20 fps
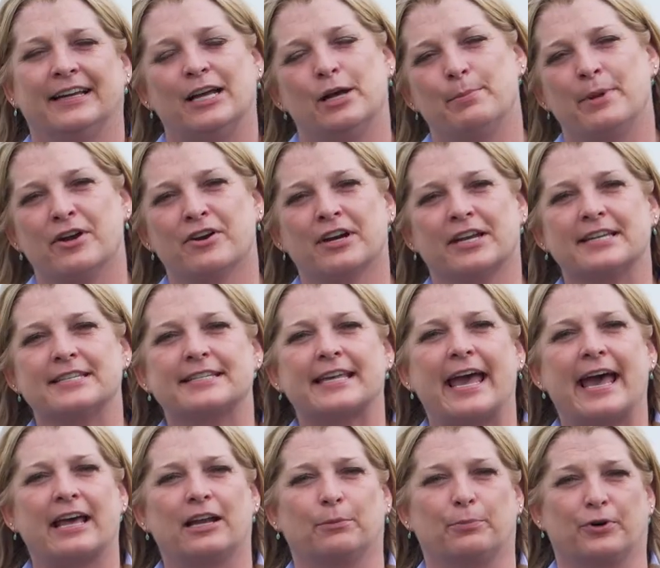America's
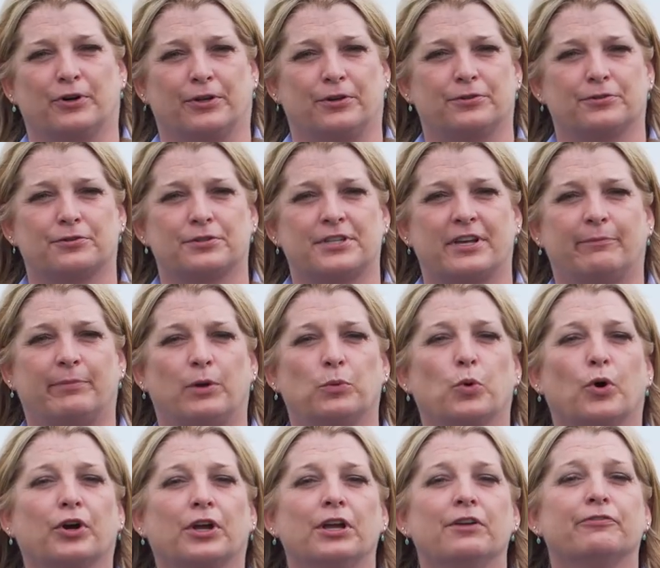cattle producers have been
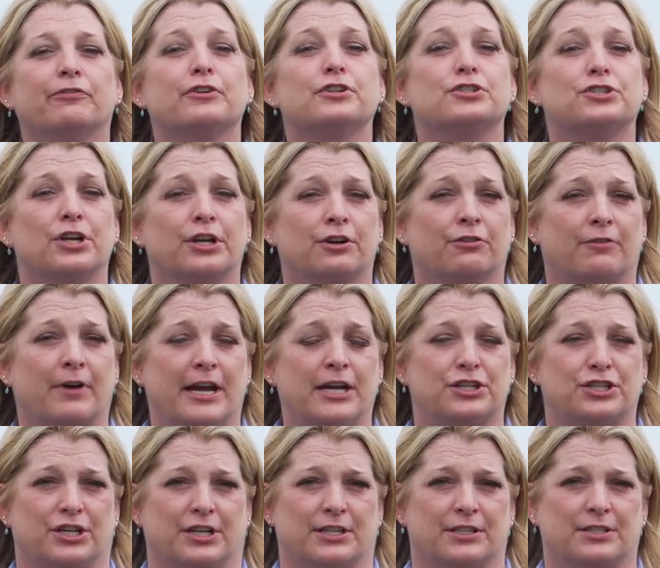working for
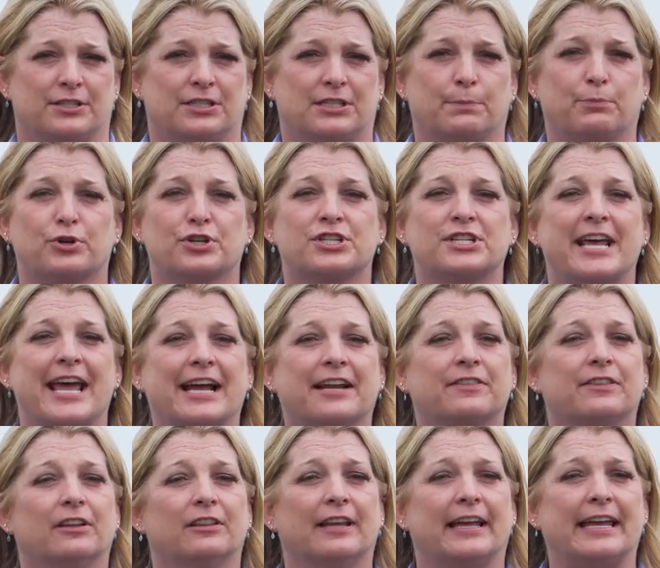generations to protect
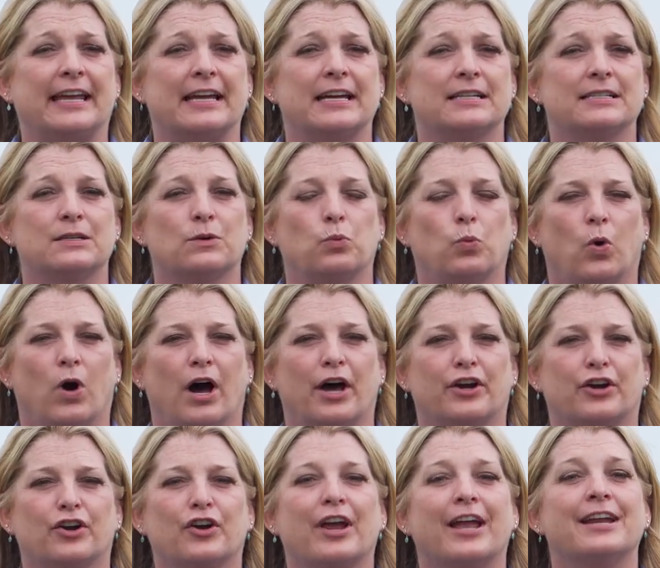the land,
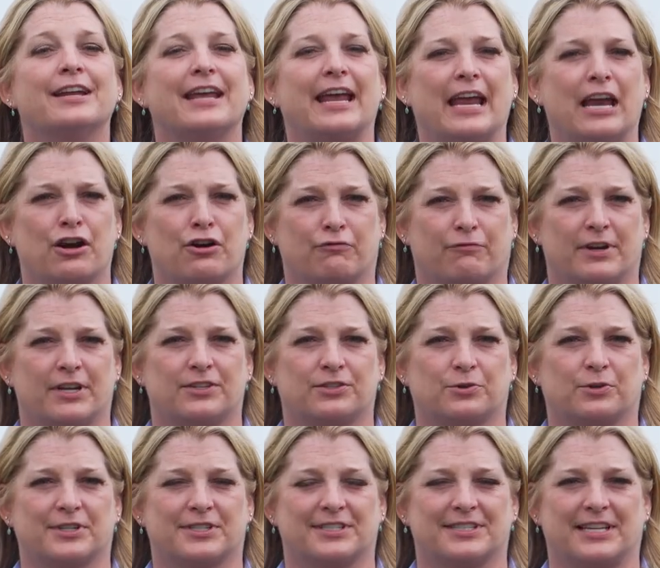water, and air
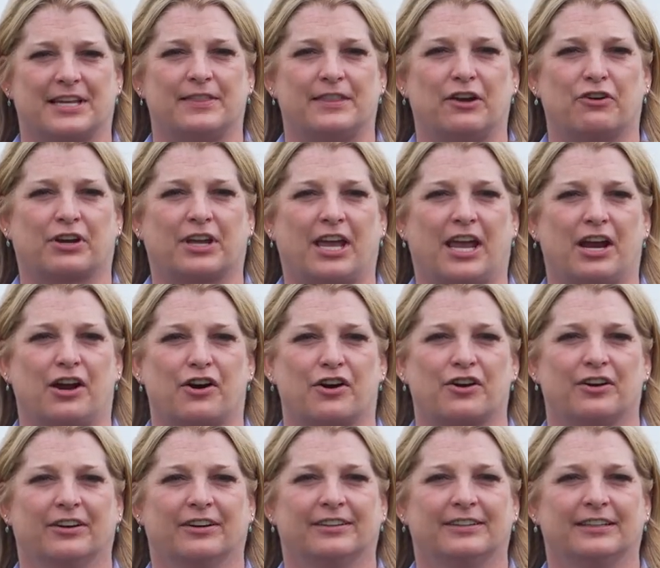resources in their care.